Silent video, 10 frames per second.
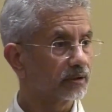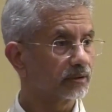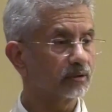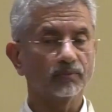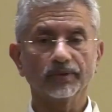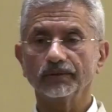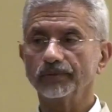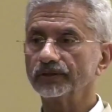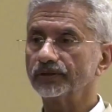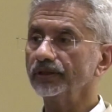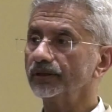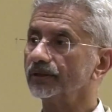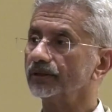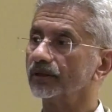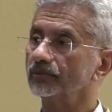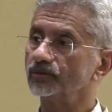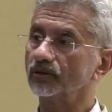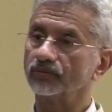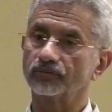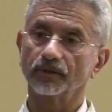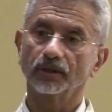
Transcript: We think in terms of